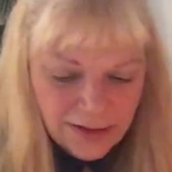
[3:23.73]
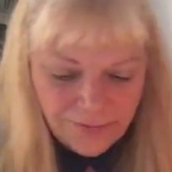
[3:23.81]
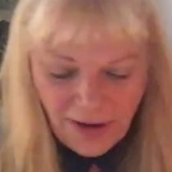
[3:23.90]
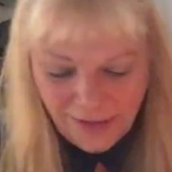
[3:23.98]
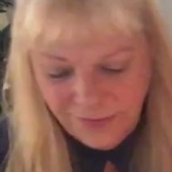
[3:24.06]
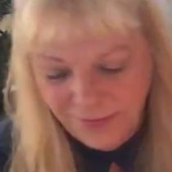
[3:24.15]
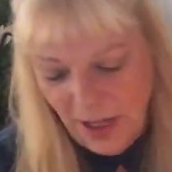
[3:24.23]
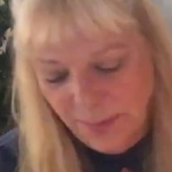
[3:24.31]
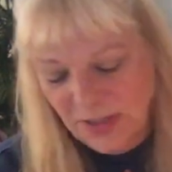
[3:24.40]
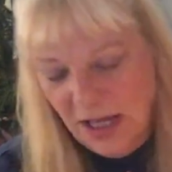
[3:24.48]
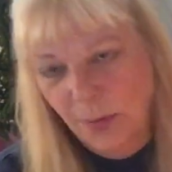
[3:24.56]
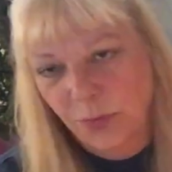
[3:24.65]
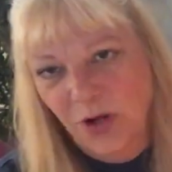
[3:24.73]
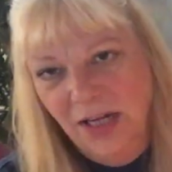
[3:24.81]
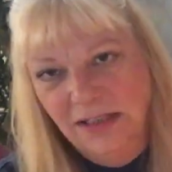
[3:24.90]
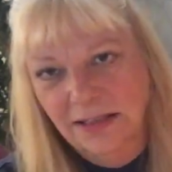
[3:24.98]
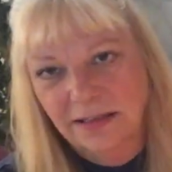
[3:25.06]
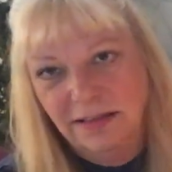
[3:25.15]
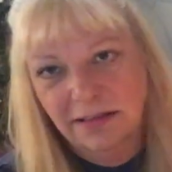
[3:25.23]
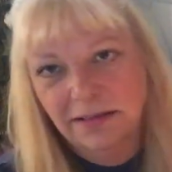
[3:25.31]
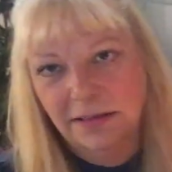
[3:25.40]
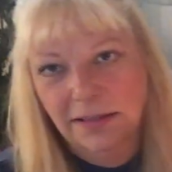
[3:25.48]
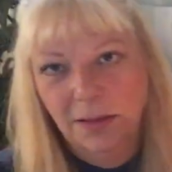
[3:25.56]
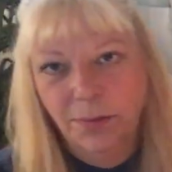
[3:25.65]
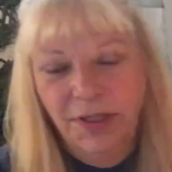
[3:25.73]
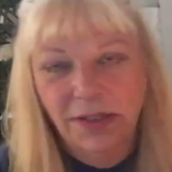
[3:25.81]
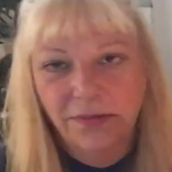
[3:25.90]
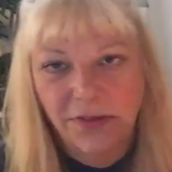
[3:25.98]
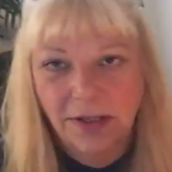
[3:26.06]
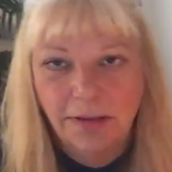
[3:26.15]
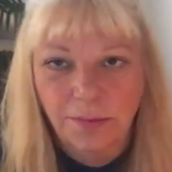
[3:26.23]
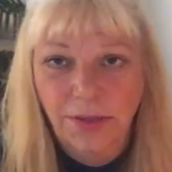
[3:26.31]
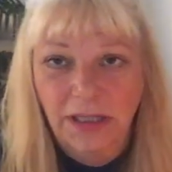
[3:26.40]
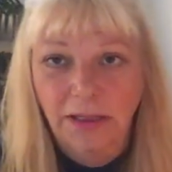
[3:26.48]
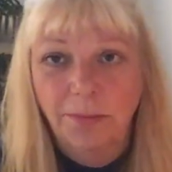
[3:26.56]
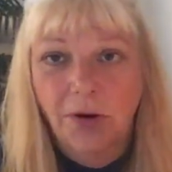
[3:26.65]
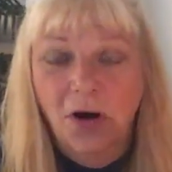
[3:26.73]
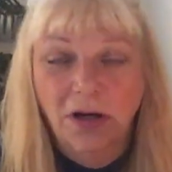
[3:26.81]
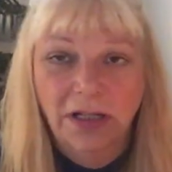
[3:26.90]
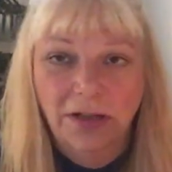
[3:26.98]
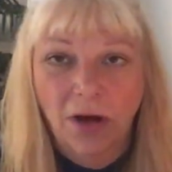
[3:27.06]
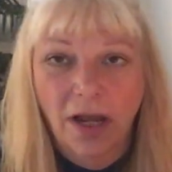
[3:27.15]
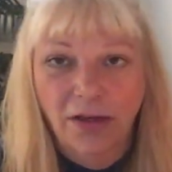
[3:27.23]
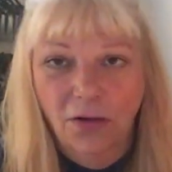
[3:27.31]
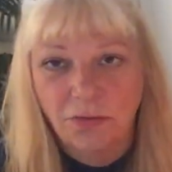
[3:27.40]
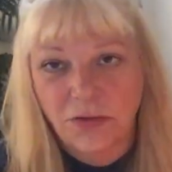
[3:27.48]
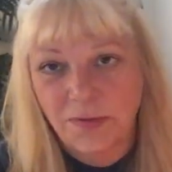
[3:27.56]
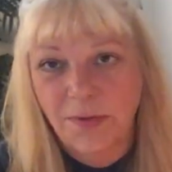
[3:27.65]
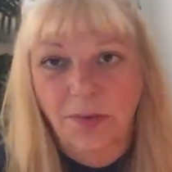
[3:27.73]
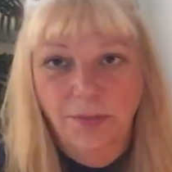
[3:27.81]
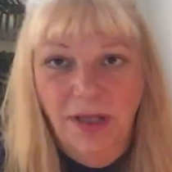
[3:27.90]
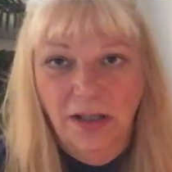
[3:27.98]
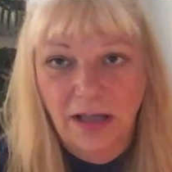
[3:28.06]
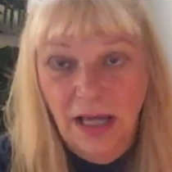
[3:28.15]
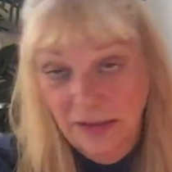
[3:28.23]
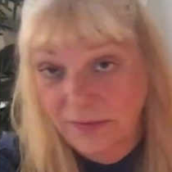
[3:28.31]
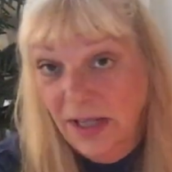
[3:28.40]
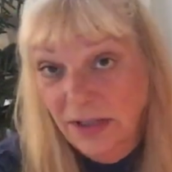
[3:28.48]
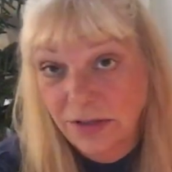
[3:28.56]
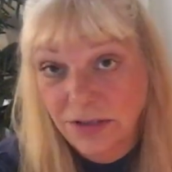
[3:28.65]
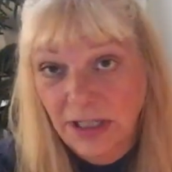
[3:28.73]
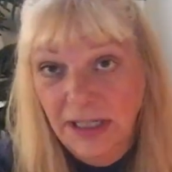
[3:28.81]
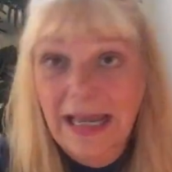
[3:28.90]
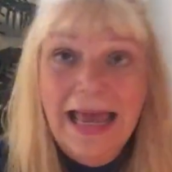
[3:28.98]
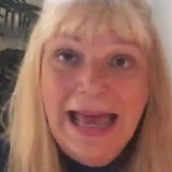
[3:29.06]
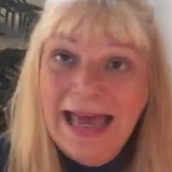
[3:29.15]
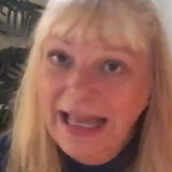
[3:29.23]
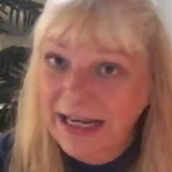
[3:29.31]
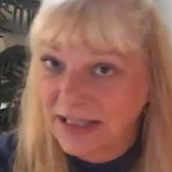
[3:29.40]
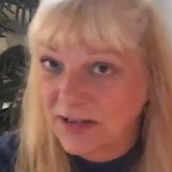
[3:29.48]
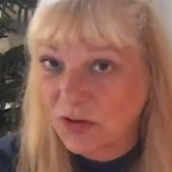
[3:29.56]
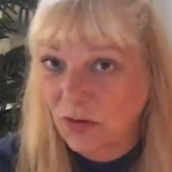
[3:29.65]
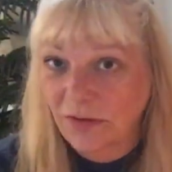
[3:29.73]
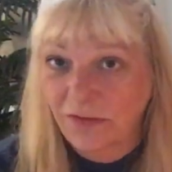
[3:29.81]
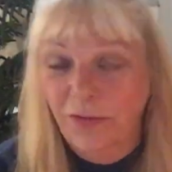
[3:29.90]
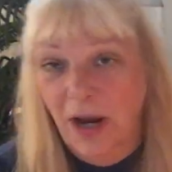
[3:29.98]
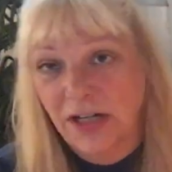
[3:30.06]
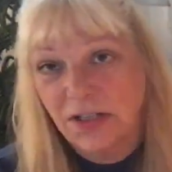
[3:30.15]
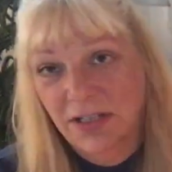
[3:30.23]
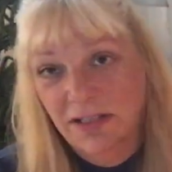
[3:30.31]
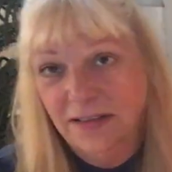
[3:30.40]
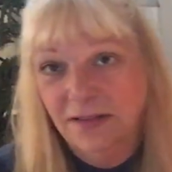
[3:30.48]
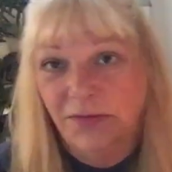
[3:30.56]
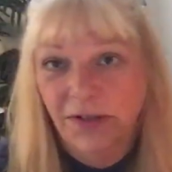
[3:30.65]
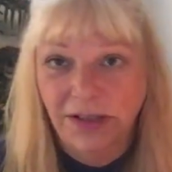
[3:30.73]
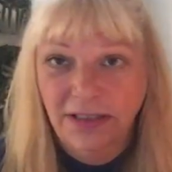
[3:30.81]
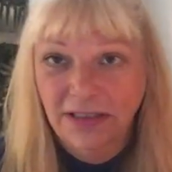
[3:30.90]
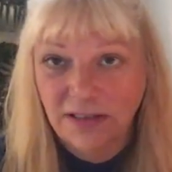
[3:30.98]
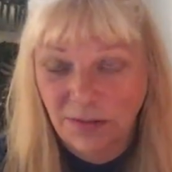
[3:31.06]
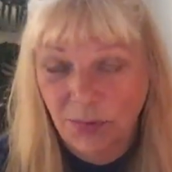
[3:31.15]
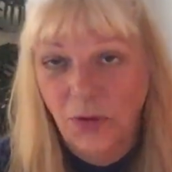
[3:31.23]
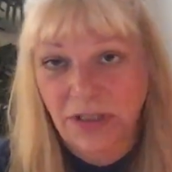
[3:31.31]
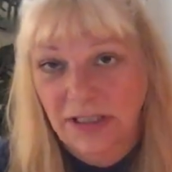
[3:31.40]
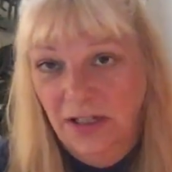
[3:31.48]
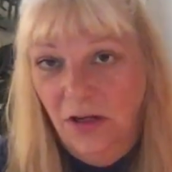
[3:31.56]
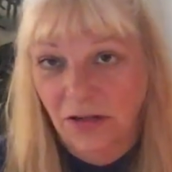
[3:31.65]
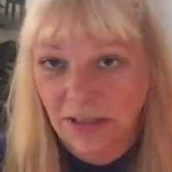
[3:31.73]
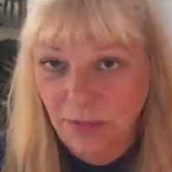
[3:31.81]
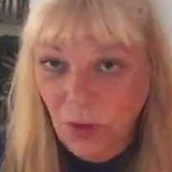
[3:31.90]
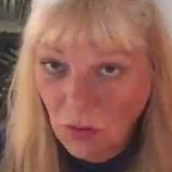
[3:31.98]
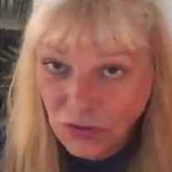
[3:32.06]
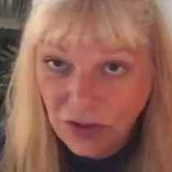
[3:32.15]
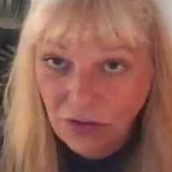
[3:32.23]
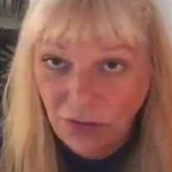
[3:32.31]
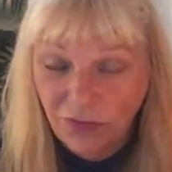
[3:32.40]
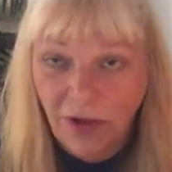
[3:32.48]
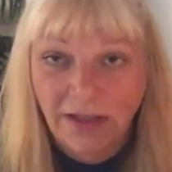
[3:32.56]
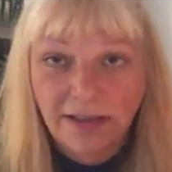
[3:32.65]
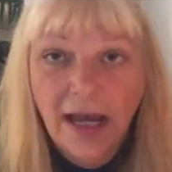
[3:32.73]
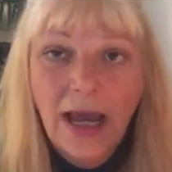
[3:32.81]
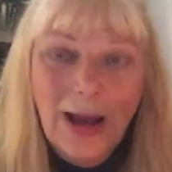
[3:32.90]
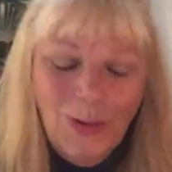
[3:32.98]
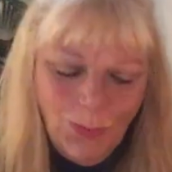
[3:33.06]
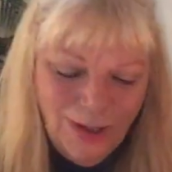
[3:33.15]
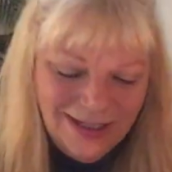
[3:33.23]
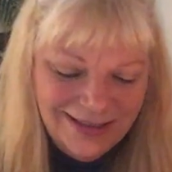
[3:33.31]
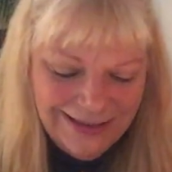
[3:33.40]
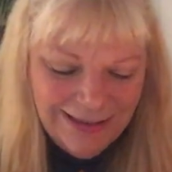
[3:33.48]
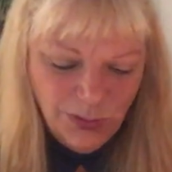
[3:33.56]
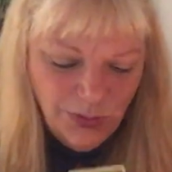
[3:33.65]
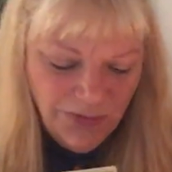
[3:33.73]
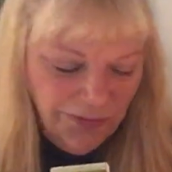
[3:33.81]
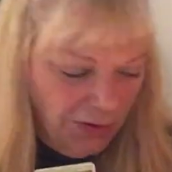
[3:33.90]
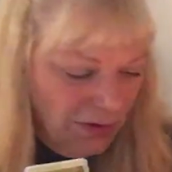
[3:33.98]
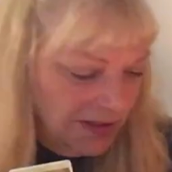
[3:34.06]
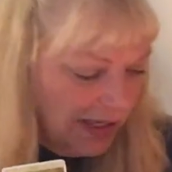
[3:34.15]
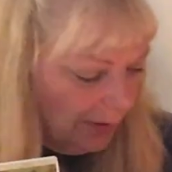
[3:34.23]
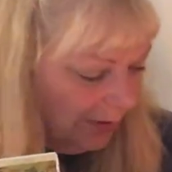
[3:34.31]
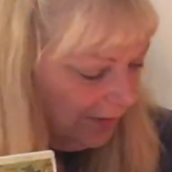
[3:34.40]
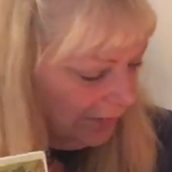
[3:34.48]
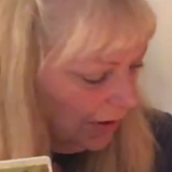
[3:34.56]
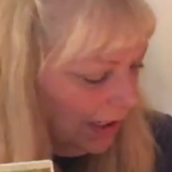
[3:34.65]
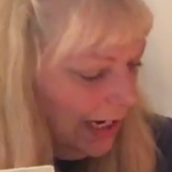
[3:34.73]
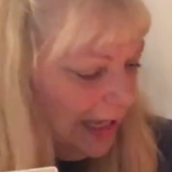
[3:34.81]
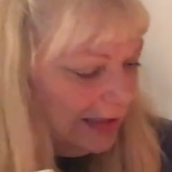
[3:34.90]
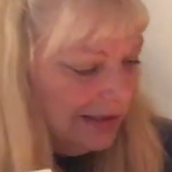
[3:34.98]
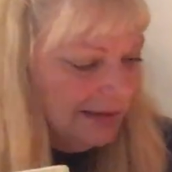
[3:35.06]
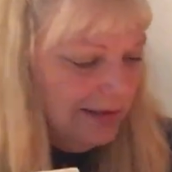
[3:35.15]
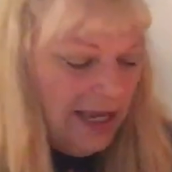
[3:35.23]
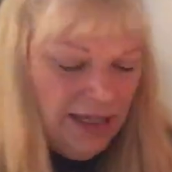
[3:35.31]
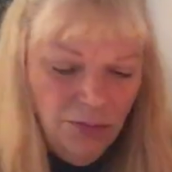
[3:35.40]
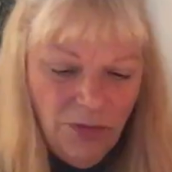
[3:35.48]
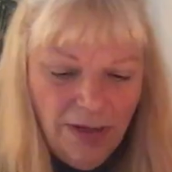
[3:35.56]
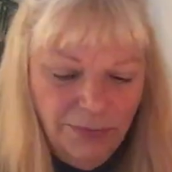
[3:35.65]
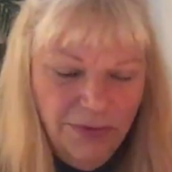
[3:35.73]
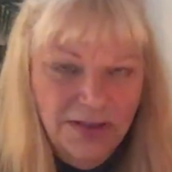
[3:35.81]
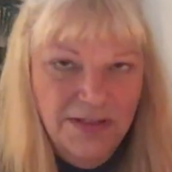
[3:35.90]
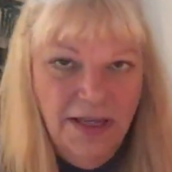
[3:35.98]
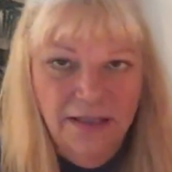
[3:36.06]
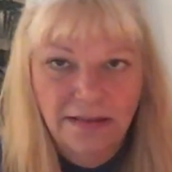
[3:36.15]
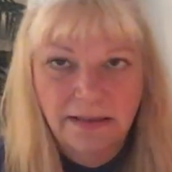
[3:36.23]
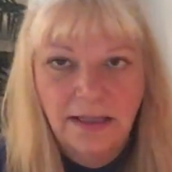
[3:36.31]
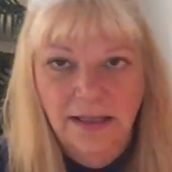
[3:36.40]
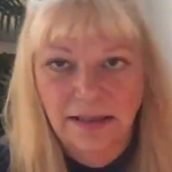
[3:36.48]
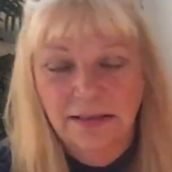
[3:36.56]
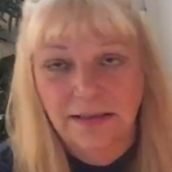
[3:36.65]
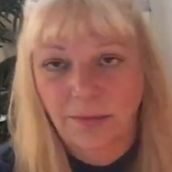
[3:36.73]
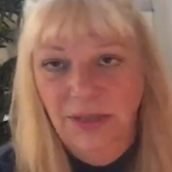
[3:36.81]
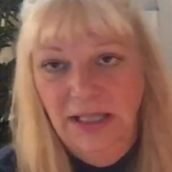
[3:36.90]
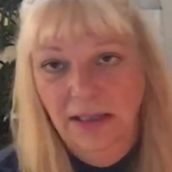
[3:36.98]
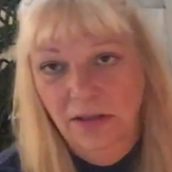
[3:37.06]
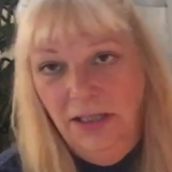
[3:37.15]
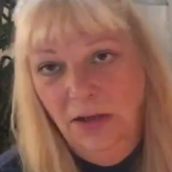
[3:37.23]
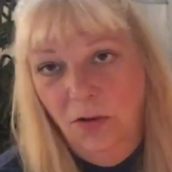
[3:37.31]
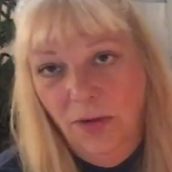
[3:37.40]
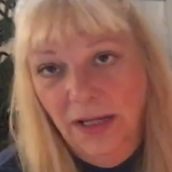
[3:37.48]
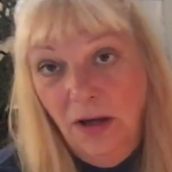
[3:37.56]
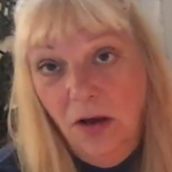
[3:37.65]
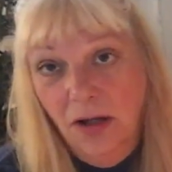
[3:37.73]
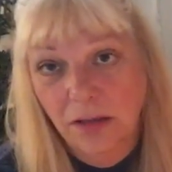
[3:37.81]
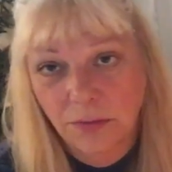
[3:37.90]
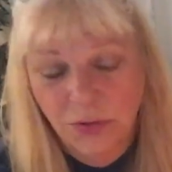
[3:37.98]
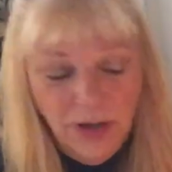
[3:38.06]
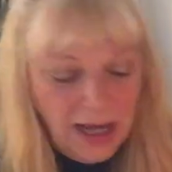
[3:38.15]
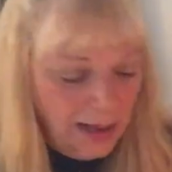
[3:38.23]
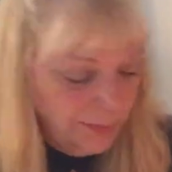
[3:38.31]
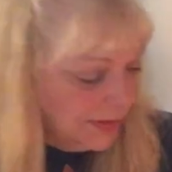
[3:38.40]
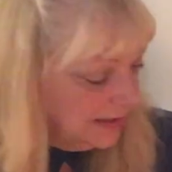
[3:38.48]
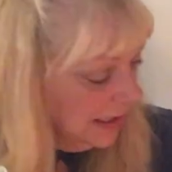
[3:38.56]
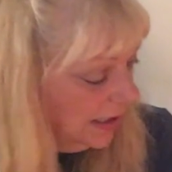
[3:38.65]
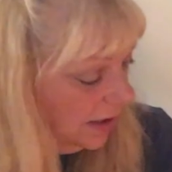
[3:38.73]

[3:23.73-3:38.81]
Five of Cups upright, this is a little bit of the pity party, crying over spilt milk kind of energy, and it's sort of fresh. This is very disappointing on the emotional front. When it's in the reverse, however, this can represent some healing going on. Perhaps